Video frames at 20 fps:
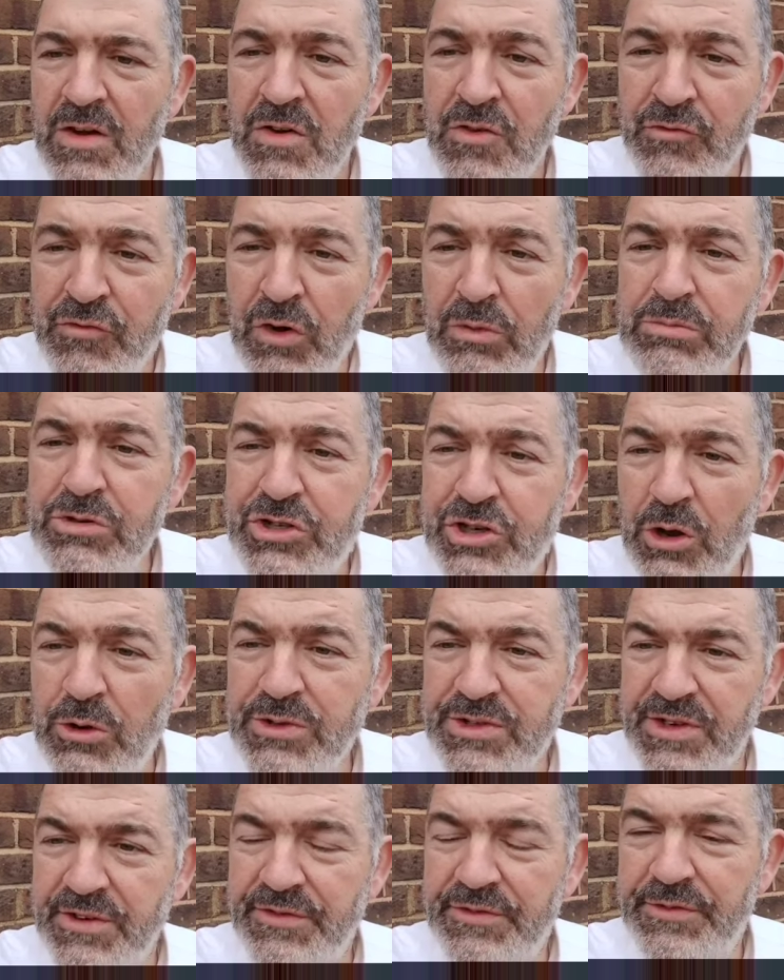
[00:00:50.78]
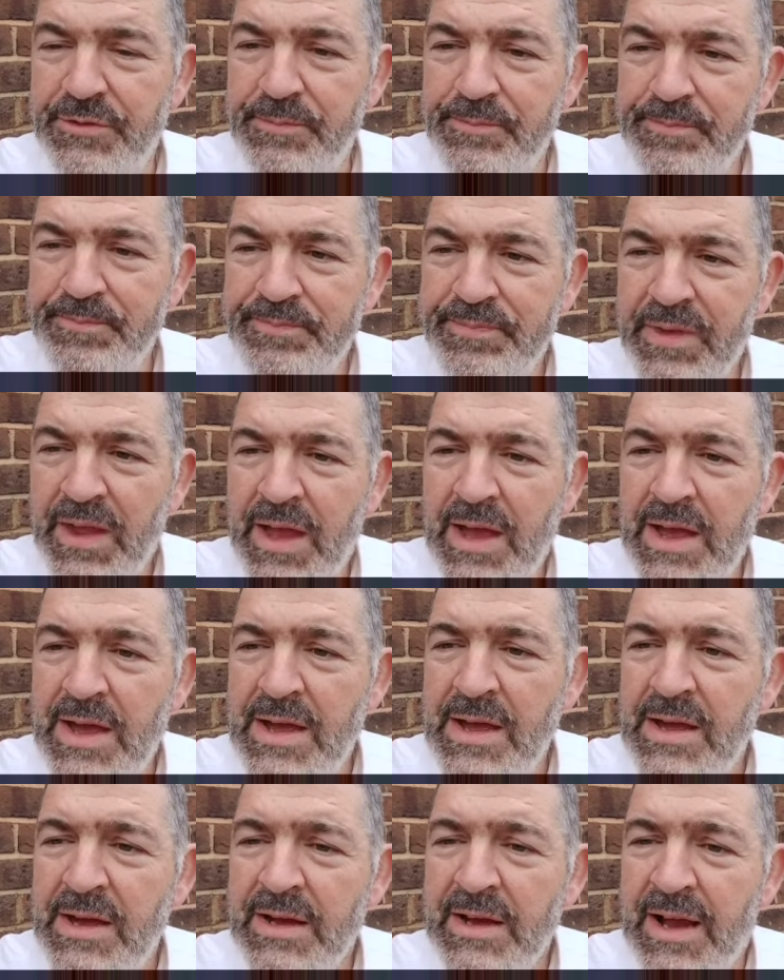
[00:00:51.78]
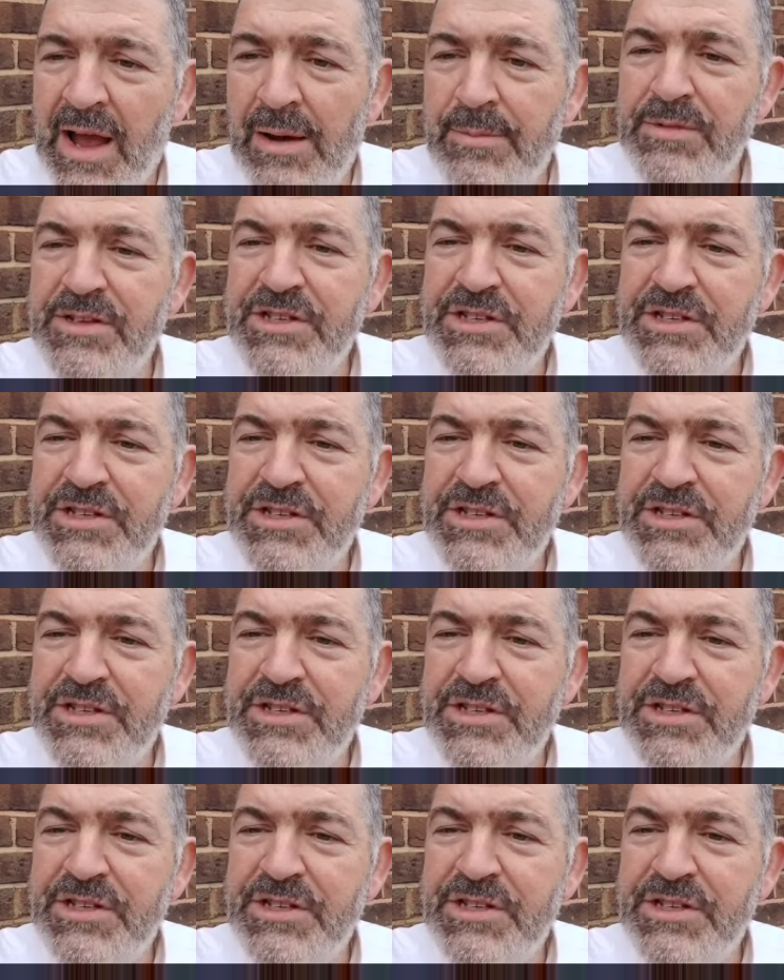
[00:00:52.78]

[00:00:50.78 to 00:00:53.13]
from Joseph, come